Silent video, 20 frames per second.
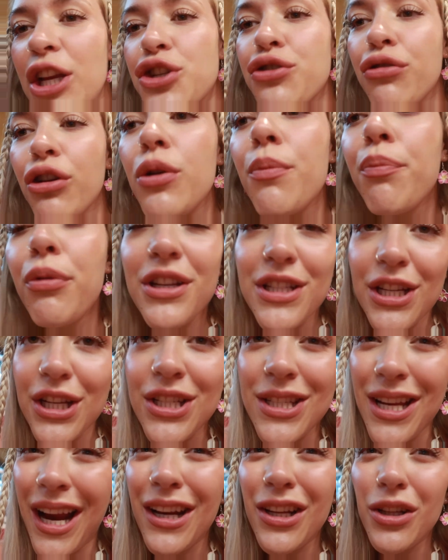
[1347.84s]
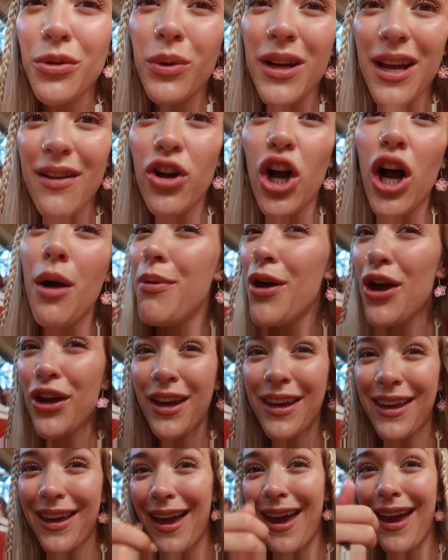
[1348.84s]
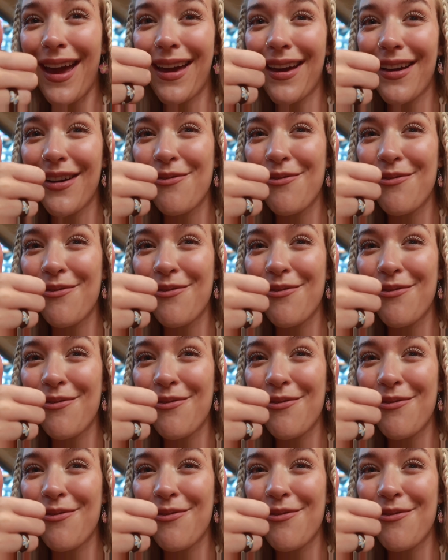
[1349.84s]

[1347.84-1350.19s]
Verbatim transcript: In true British style, we have got a Burger King.